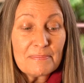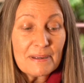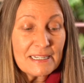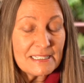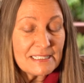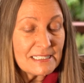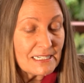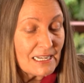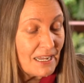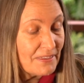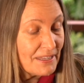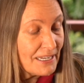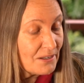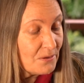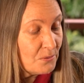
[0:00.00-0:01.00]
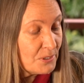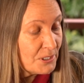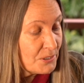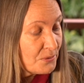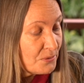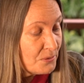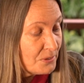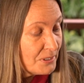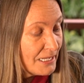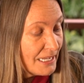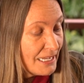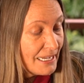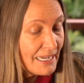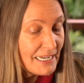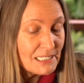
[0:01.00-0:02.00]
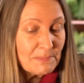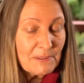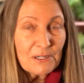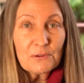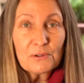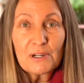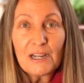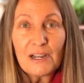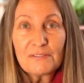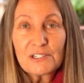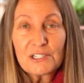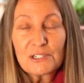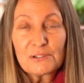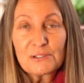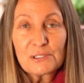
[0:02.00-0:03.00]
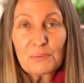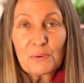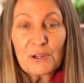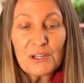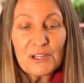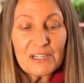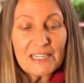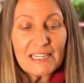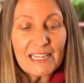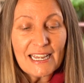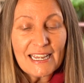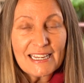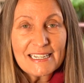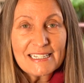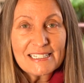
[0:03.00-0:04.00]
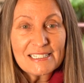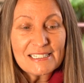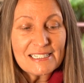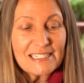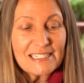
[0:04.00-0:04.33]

But I think all in all, it's been a good afternoon's work, and